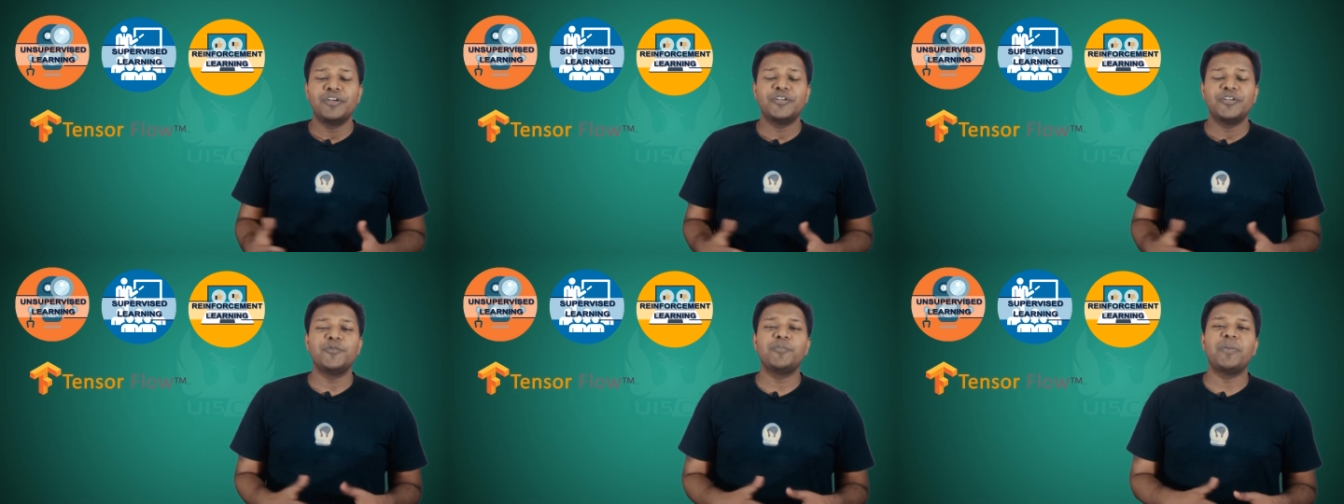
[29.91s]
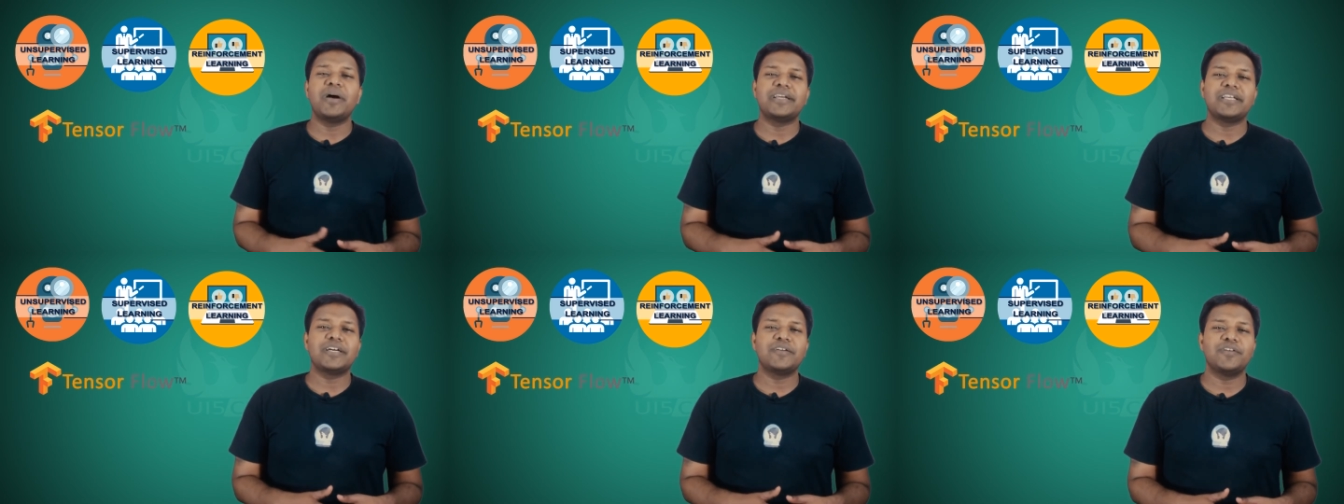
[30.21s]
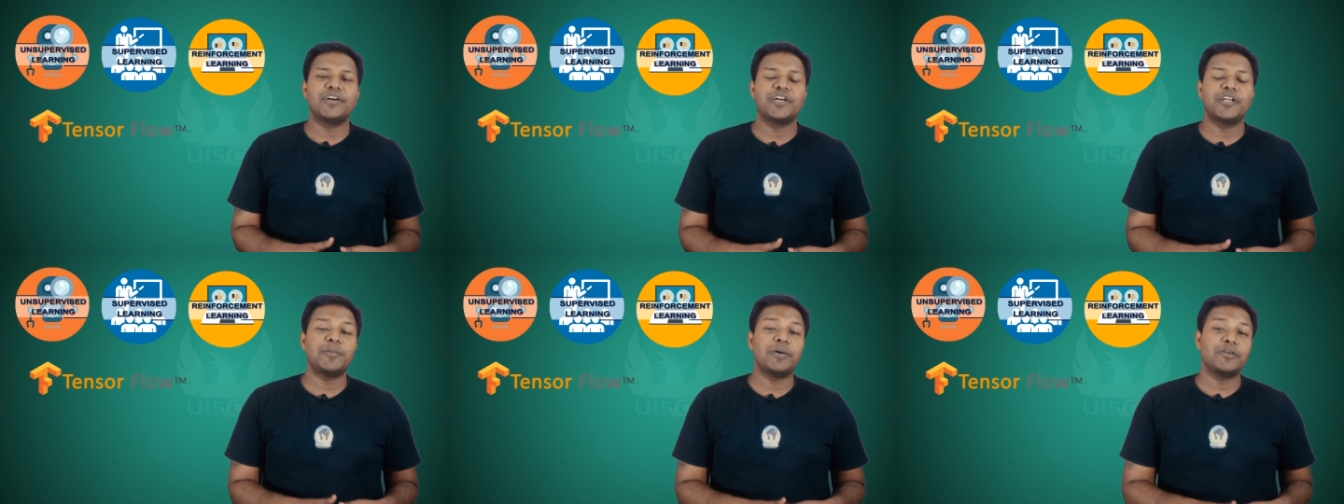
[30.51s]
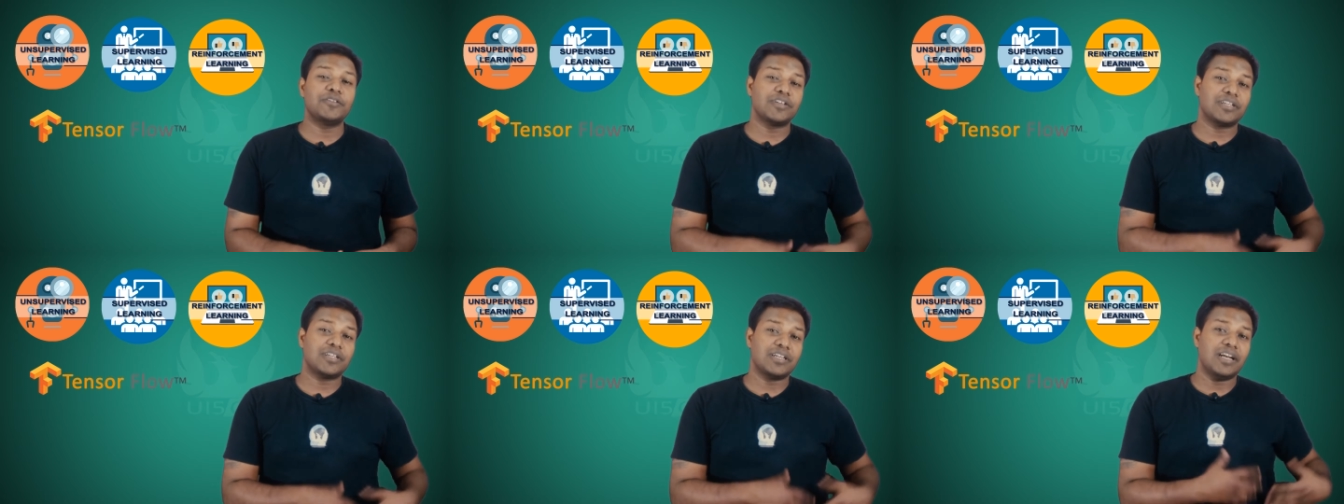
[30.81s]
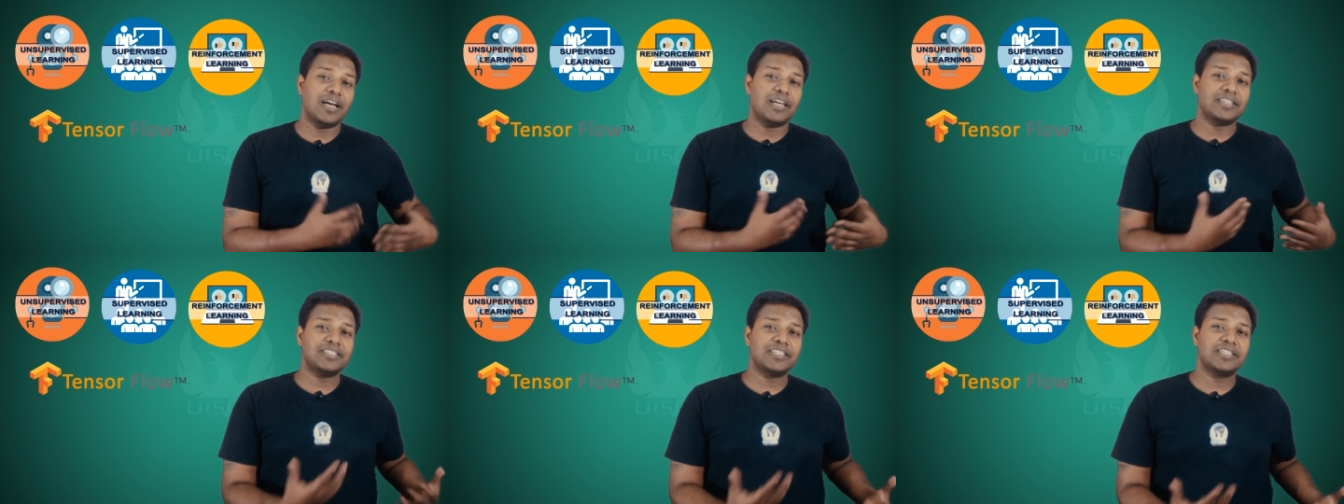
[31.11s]
you might have heard about the
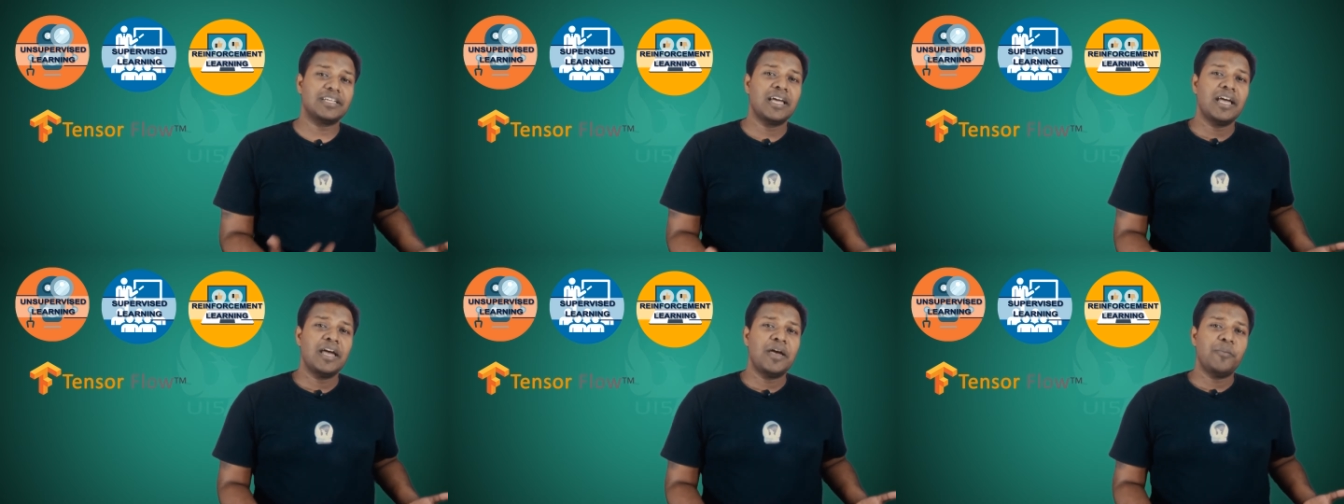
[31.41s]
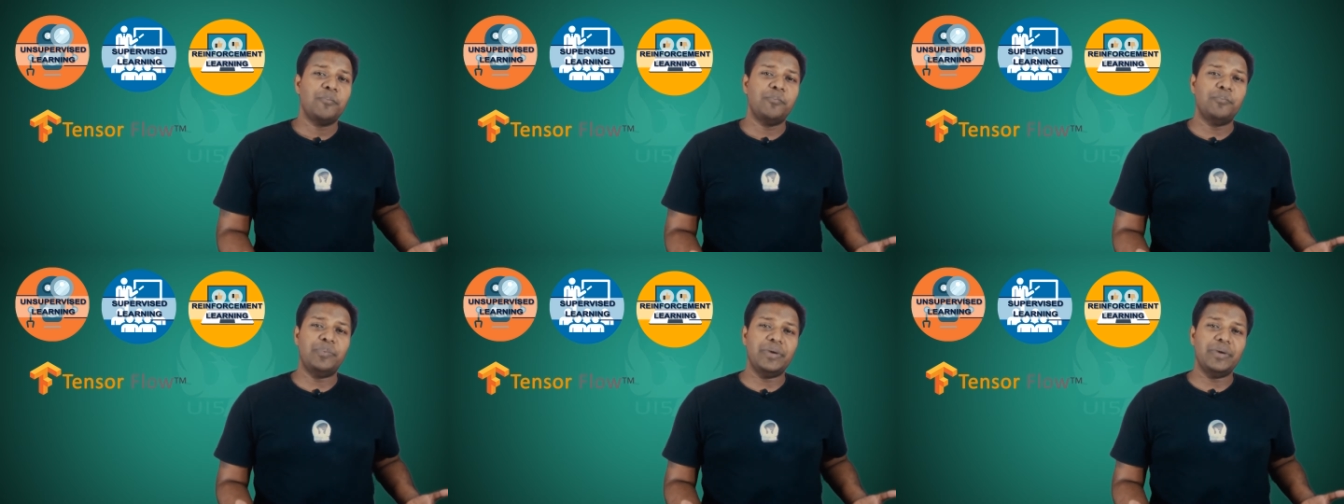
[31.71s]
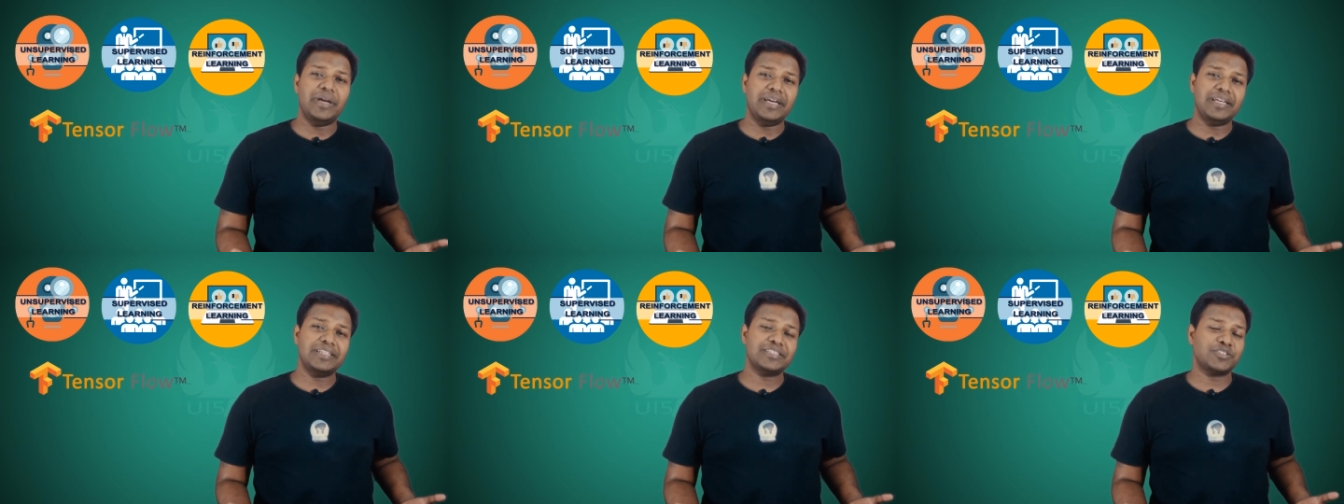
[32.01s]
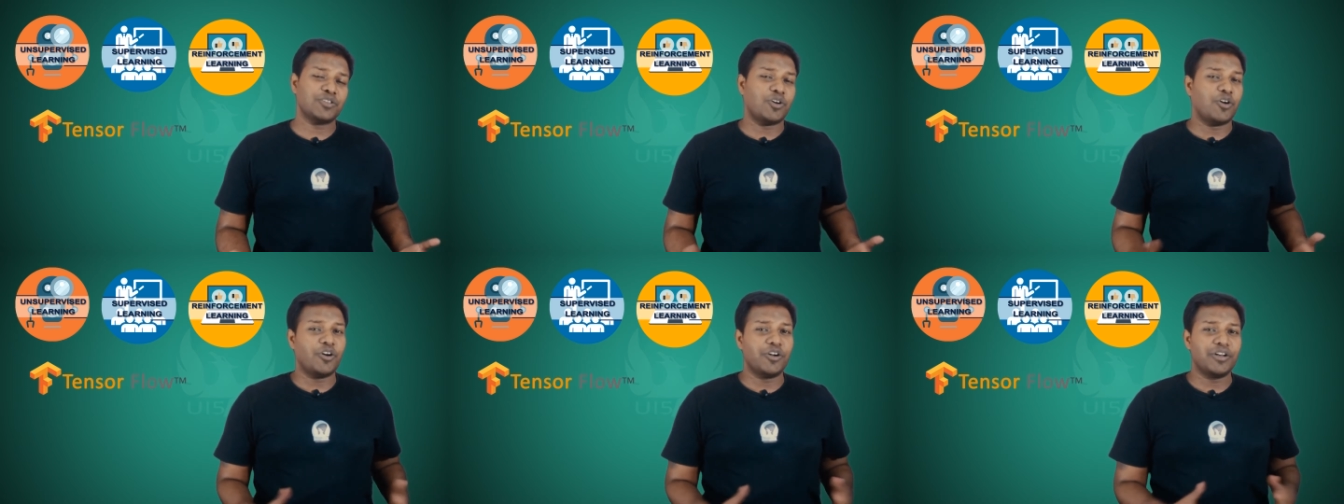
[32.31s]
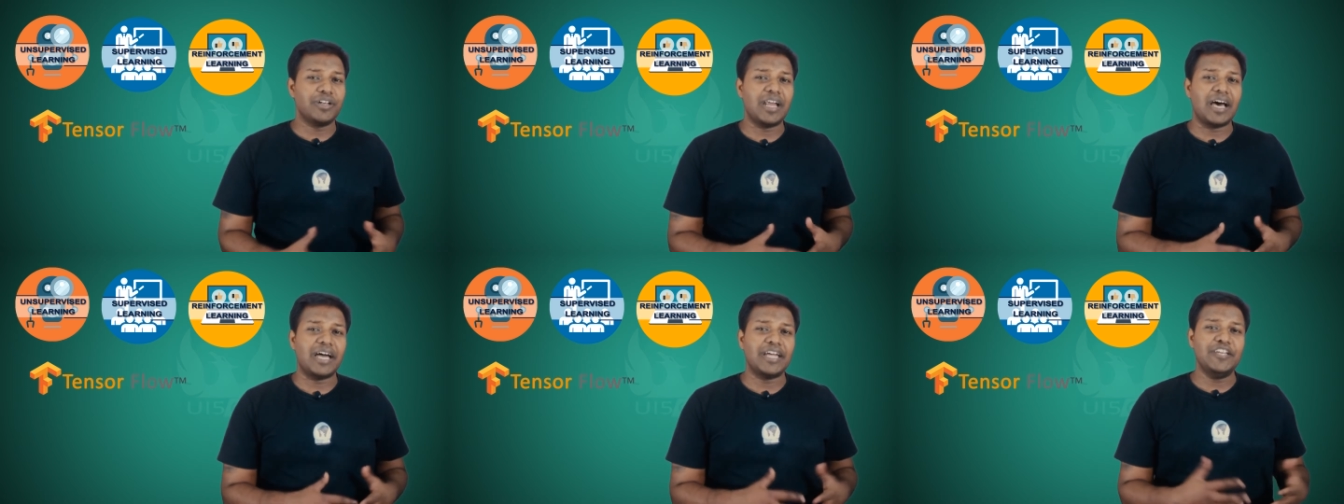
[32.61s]
classic Bayes or
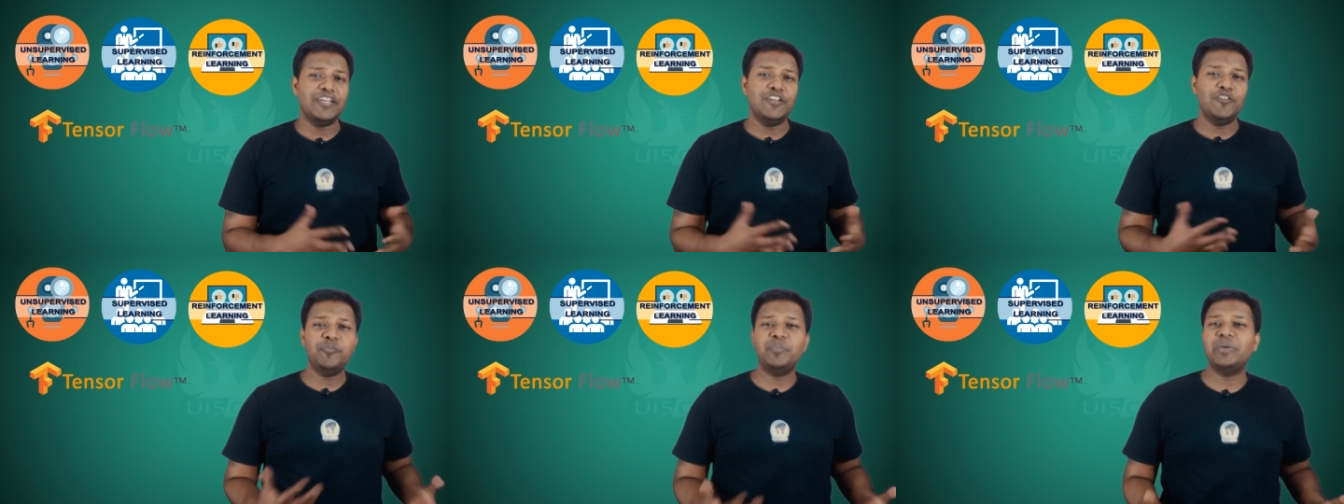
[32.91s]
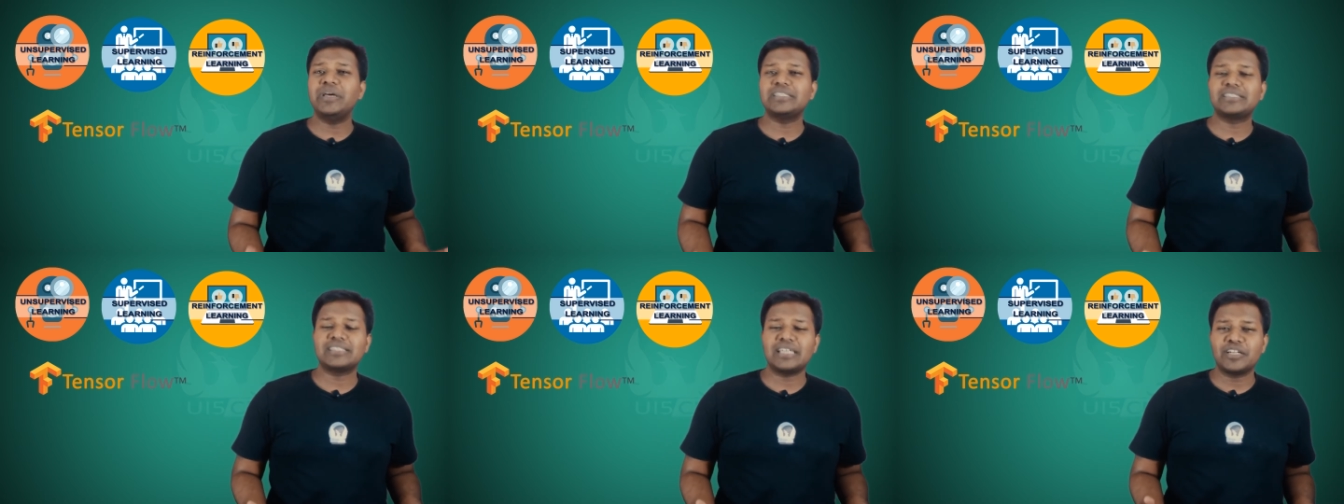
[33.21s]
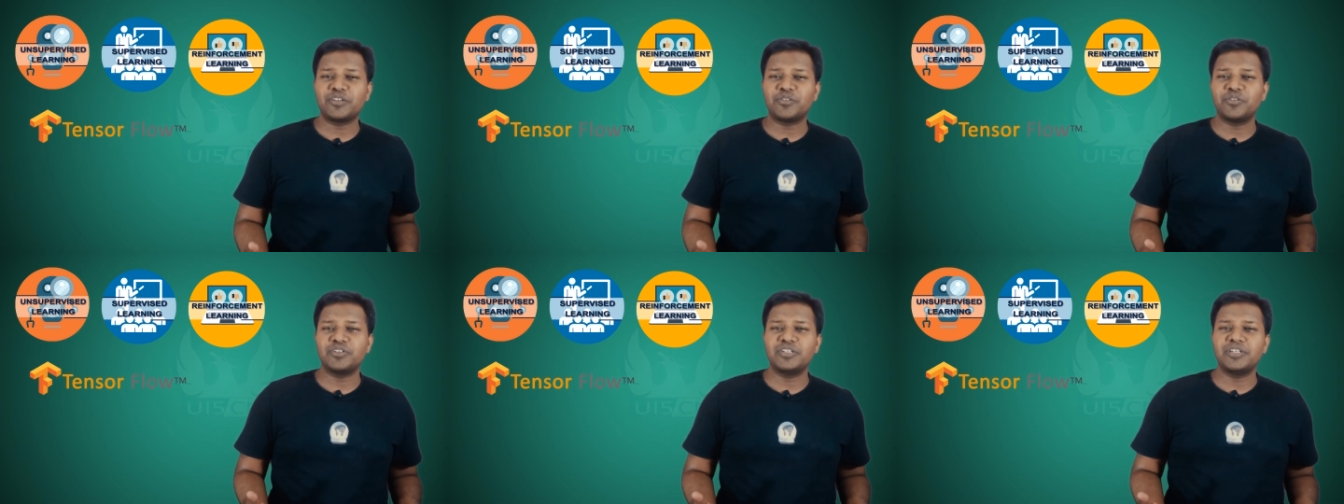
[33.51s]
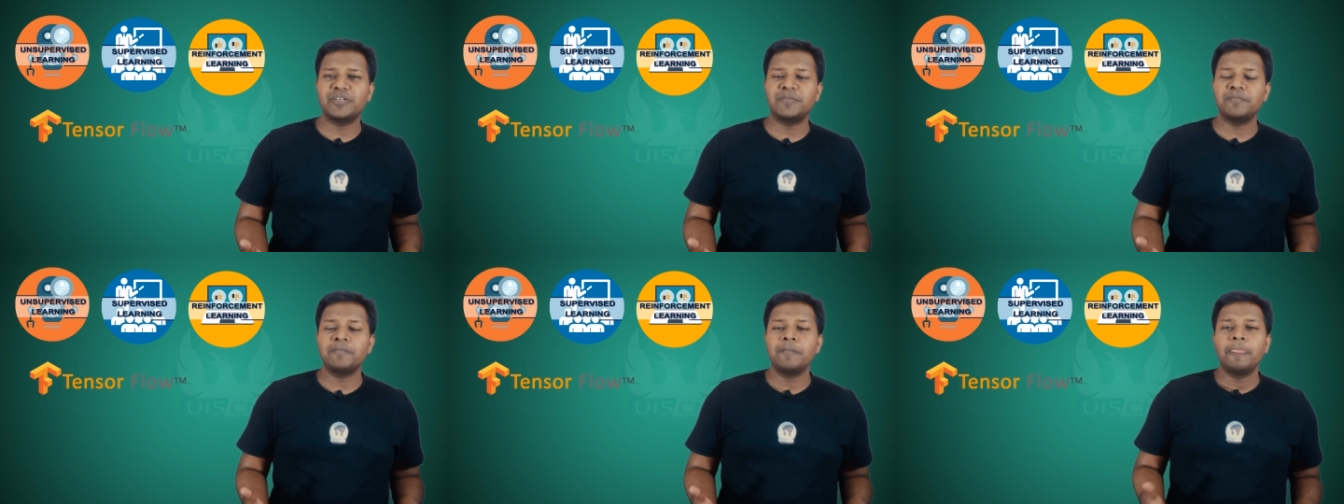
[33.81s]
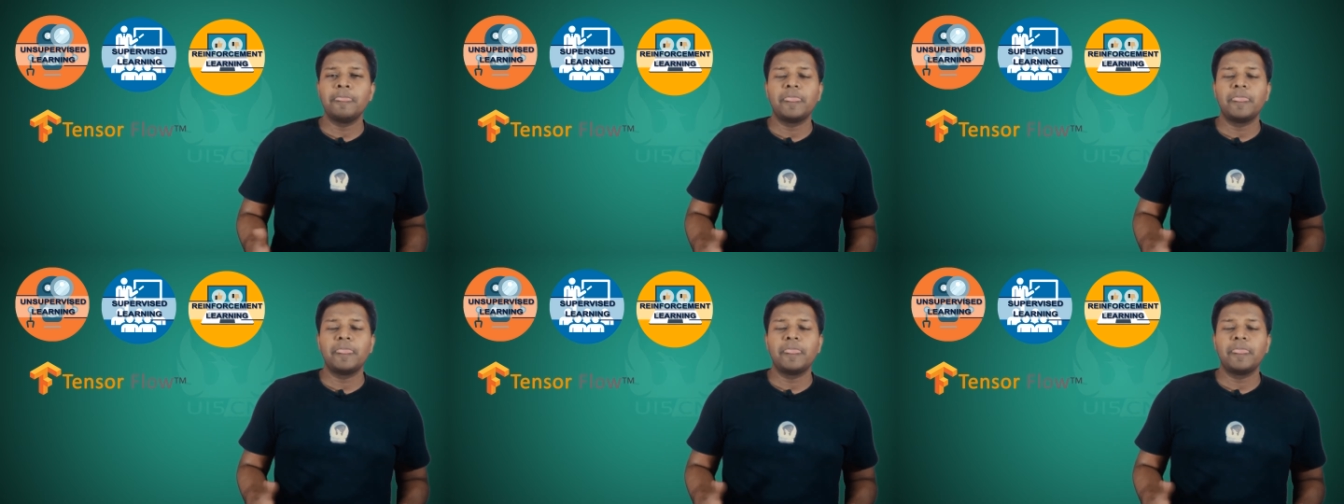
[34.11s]
naive Bayes algorithm,